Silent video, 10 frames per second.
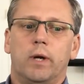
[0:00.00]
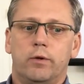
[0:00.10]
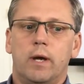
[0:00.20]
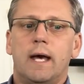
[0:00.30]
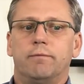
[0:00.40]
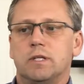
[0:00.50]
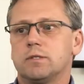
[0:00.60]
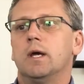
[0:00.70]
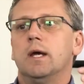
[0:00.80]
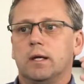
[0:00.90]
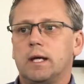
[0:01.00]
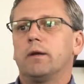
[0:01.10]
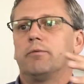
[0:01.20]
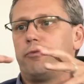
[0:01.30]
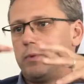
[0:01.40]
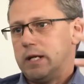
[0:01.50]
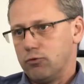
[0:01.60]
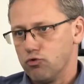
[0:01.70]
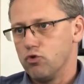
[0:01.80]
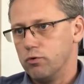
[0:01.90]
where you have this kind of 3D
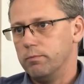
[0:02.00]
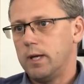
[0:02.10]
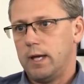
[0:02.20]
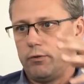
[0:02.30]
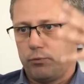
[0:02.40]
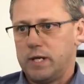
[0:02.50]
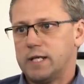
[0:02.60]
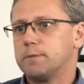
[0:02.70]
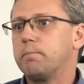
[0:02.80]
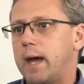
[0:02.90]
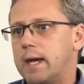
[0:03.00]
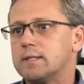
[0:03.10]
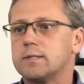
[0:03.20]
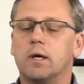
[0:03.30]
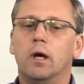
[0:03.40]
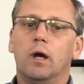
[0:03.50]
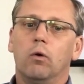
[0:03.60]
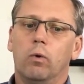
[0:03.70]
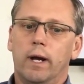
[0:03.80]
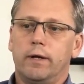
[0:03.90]
room and 3D space
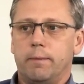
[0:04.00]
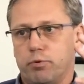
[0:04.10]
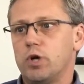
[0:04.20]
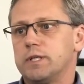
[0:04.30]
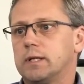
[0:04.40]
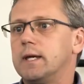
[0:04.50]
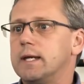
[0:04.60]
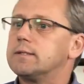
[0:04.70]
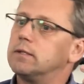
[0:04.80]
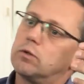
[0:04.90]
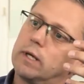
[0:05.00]
where the project is, and